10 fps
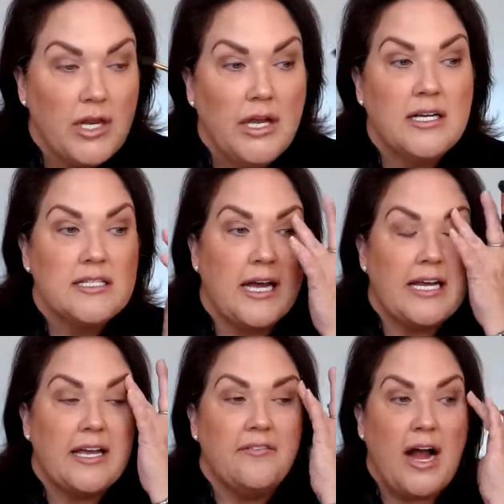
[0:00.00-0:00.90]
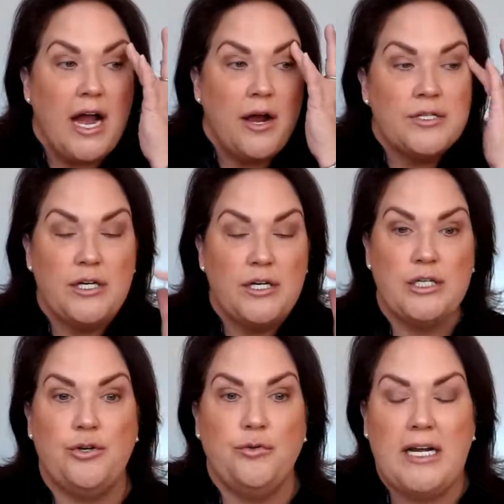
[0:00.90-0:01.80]
Because like if I was gonna
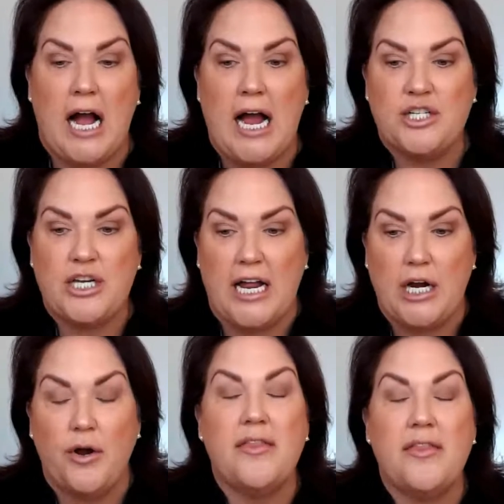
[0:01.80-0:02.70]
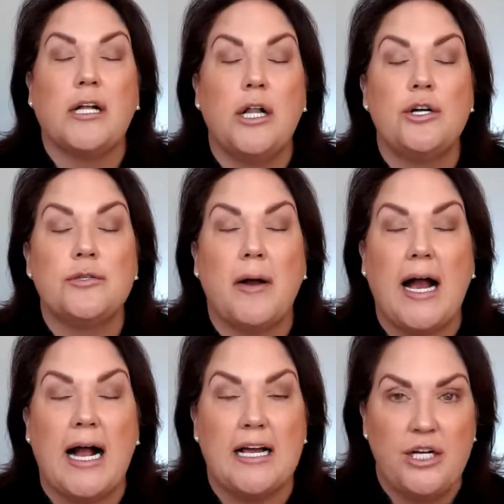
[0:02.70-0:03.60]
do an eyeshadow and then close my
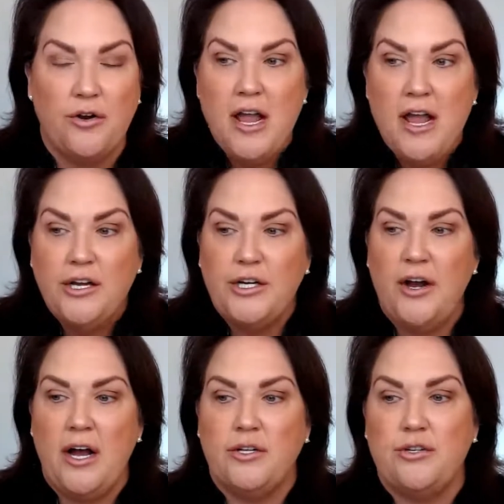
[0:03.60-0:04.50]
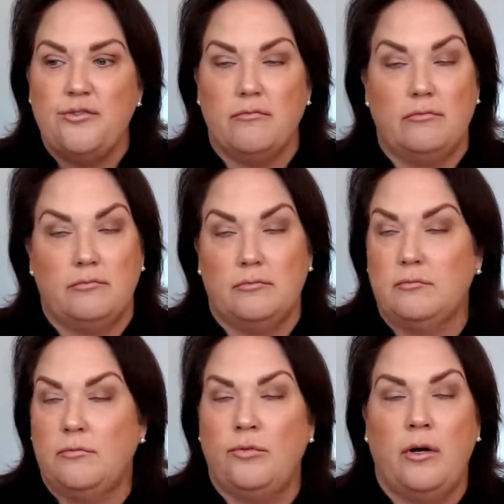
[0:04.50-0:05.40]
eye, you know, you know how you
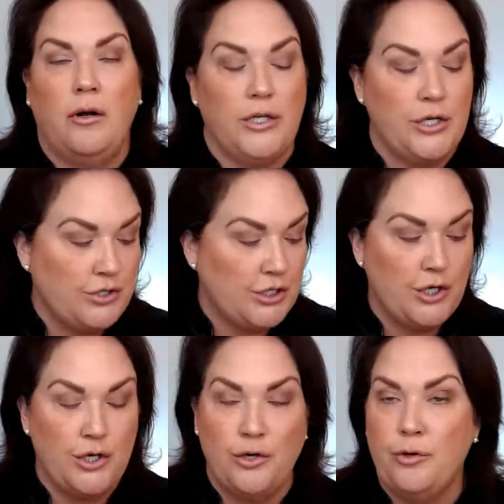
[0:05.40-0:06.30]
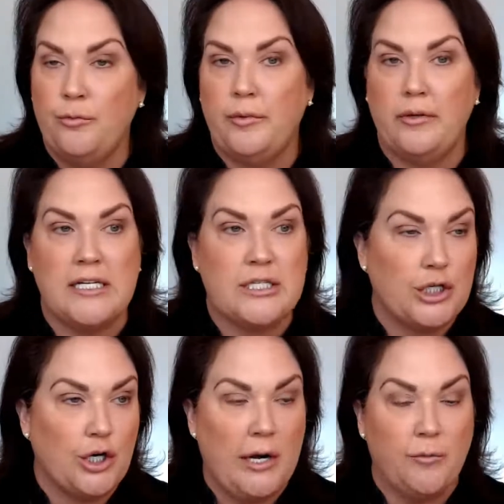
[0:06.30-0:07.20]
YouTube,
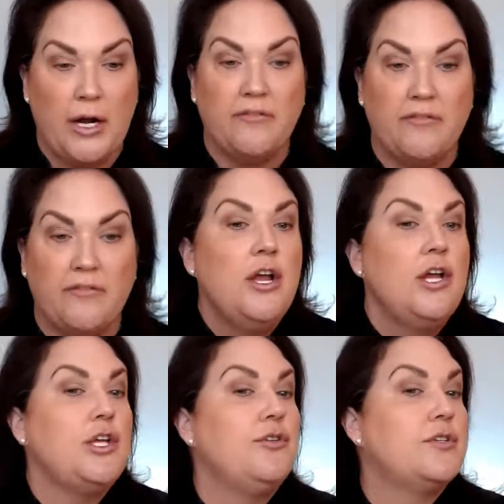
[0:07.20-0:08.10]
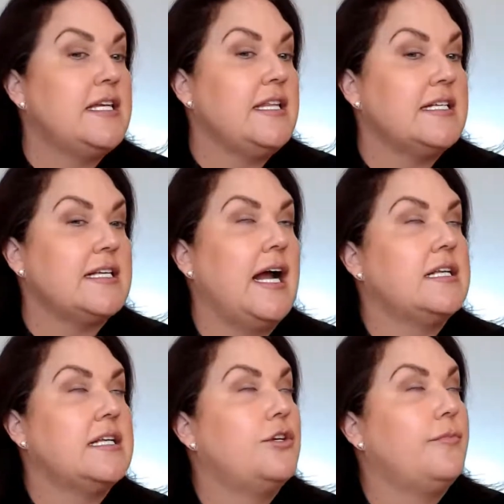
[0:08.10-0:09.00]
Instagram, whatever, you see these eyes and
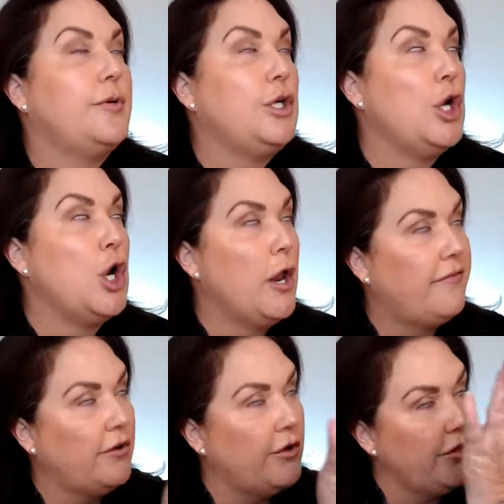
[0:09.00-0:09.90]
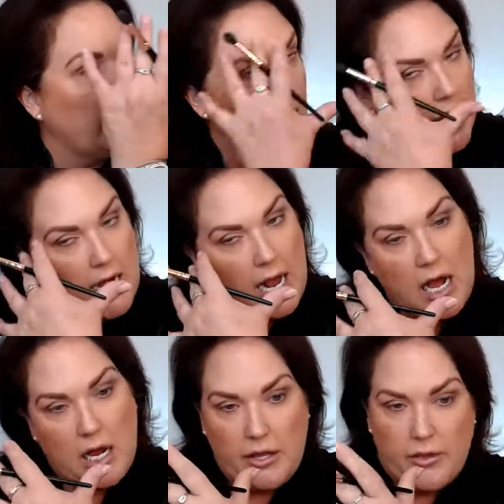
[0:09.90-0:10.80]
they're beautiful and they're laid
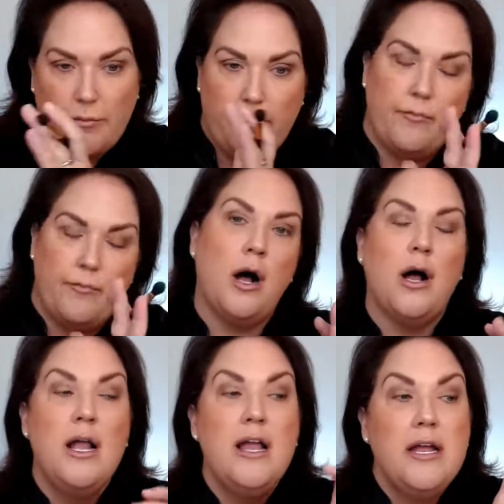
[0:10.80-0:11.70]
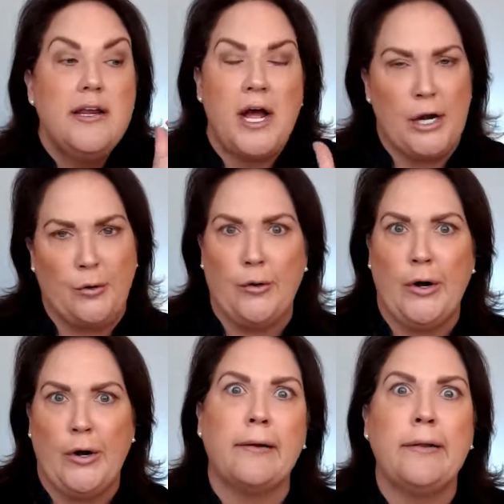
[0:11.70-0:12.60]
out and they're uh, not a
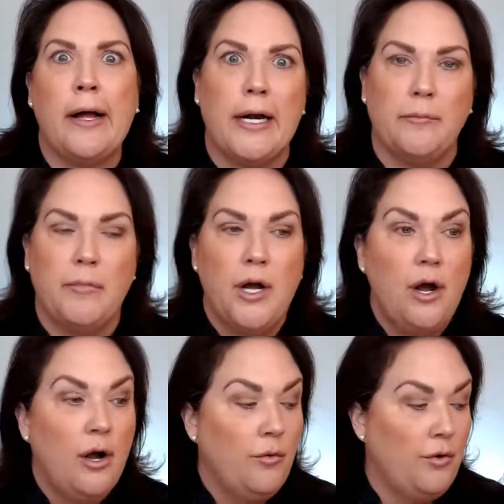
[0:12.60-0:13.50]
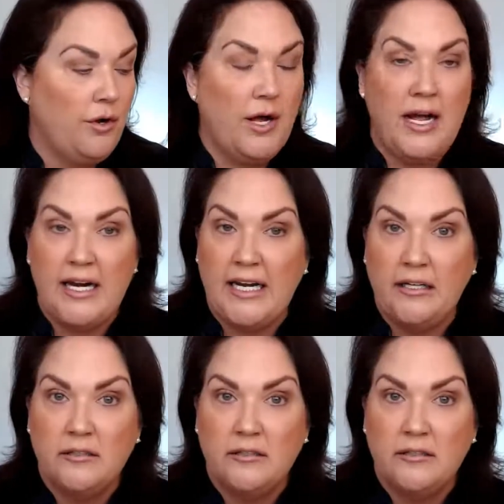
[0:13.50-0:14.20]
wrinkle on them. Well, honey,